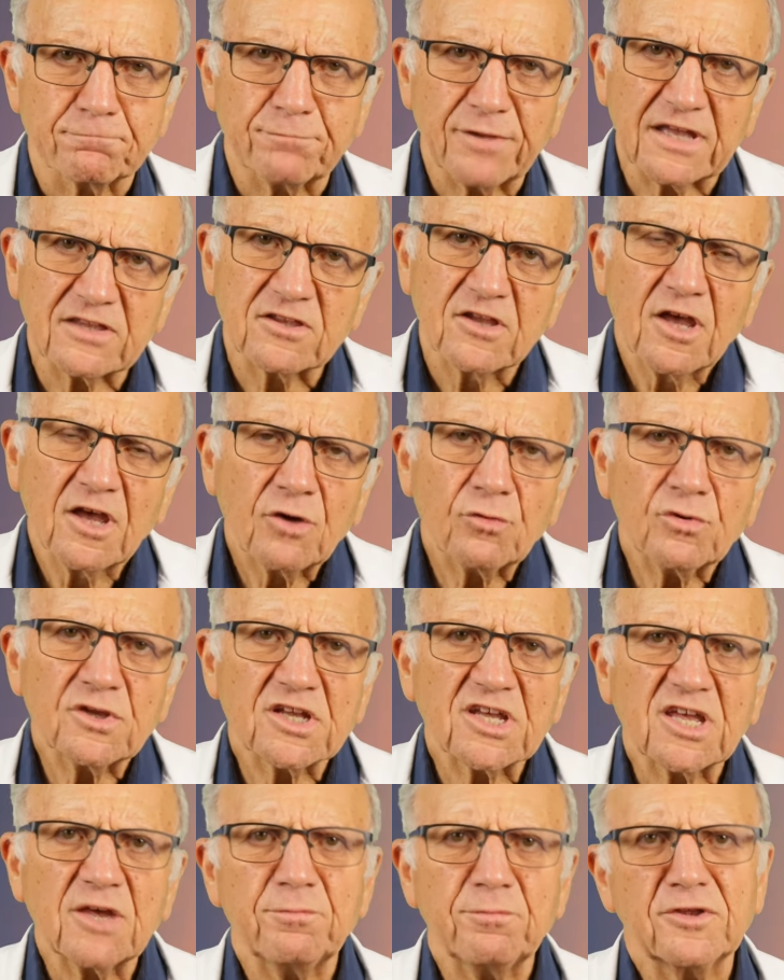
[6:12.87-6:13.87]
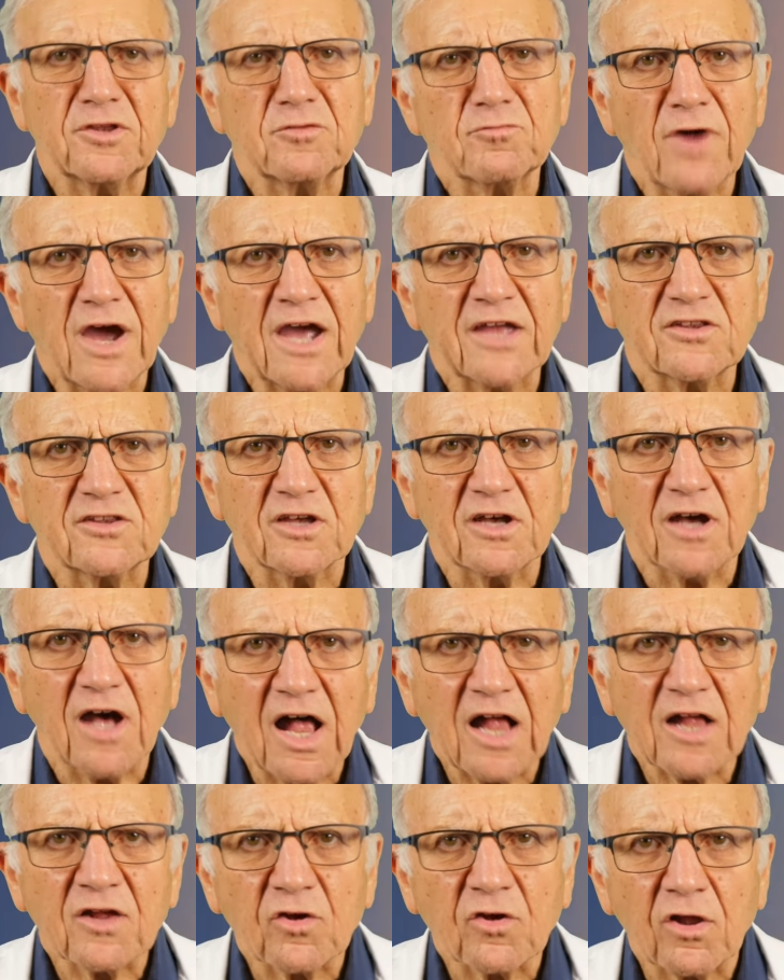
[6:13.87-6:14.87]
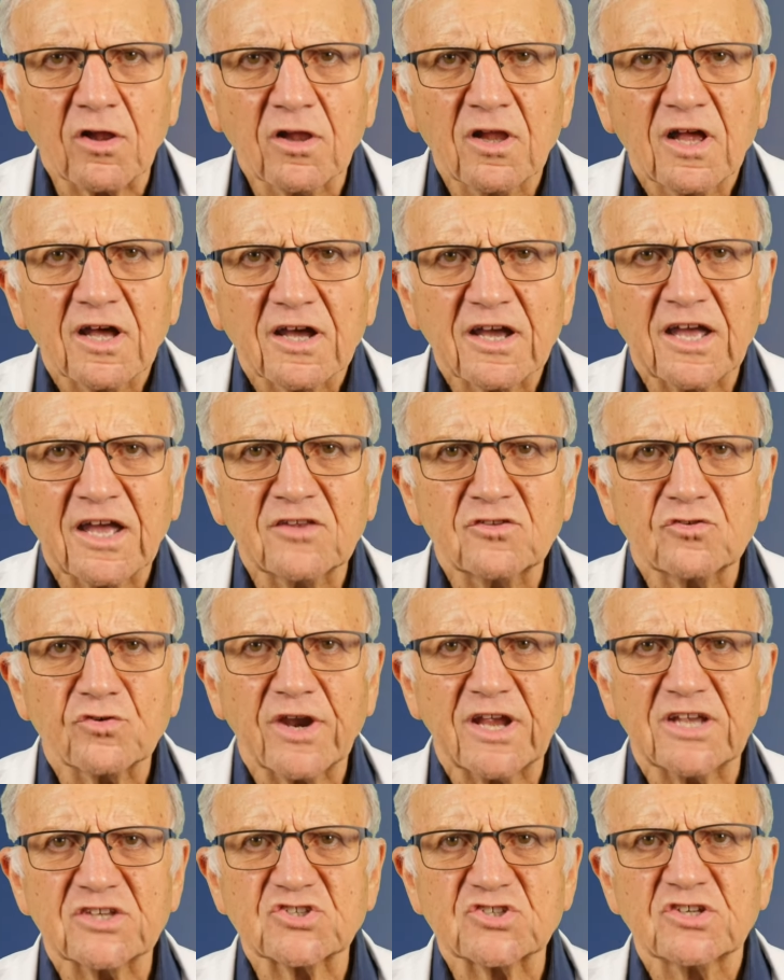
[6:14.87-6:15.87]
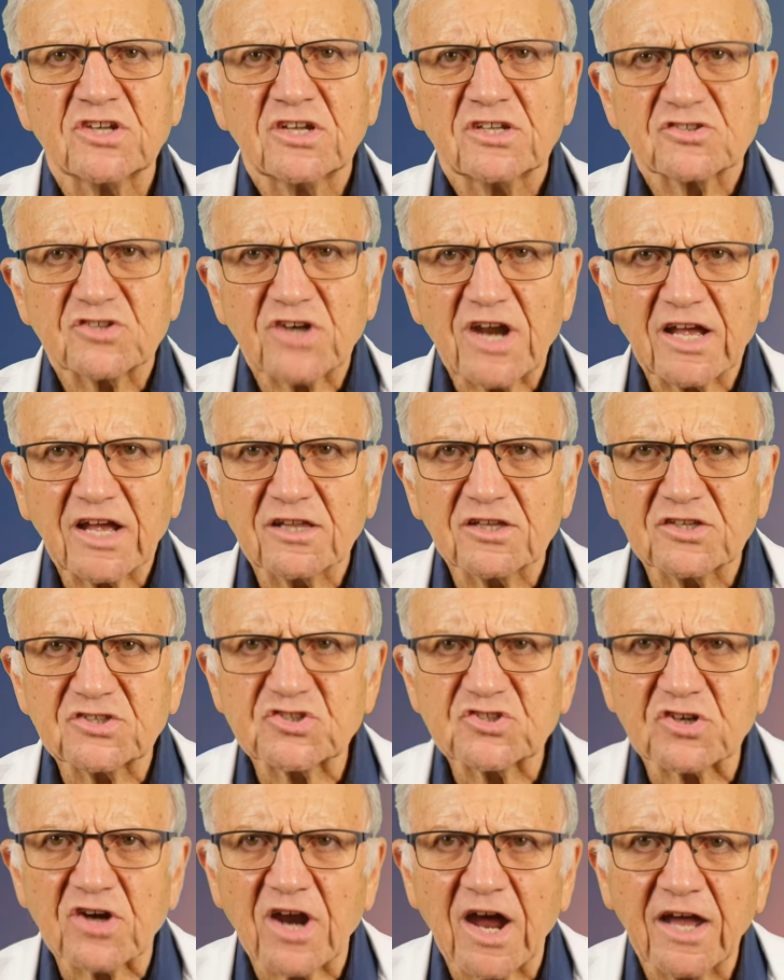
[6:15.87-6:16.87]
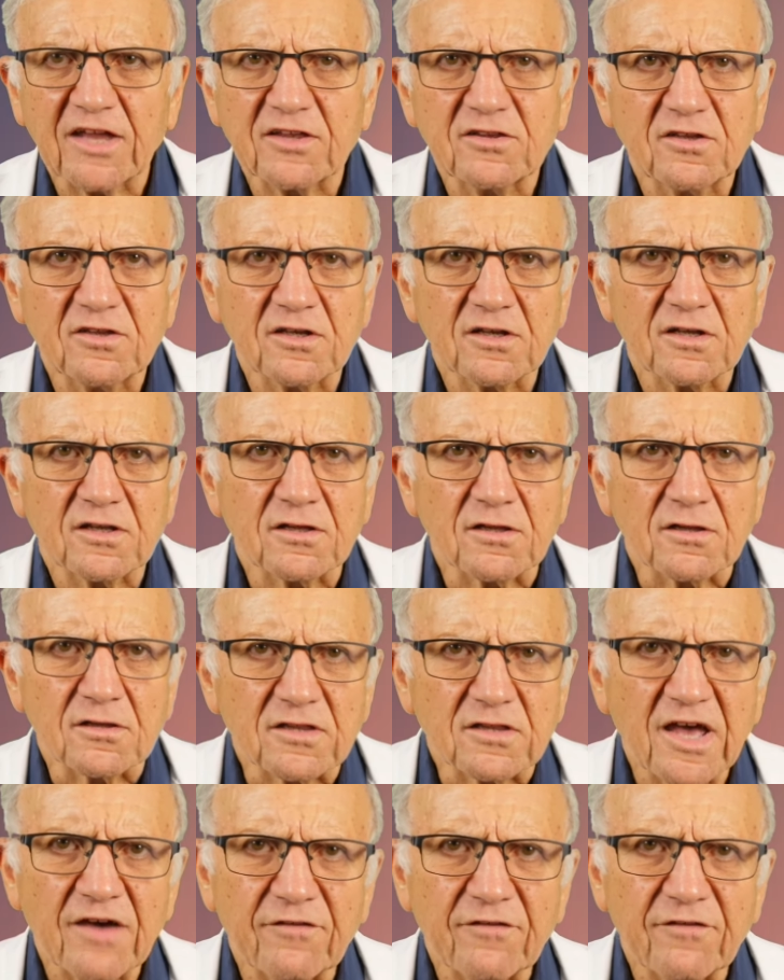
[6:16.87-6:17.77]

But you want to keep in mind that alcohol can raise triglyceride uh,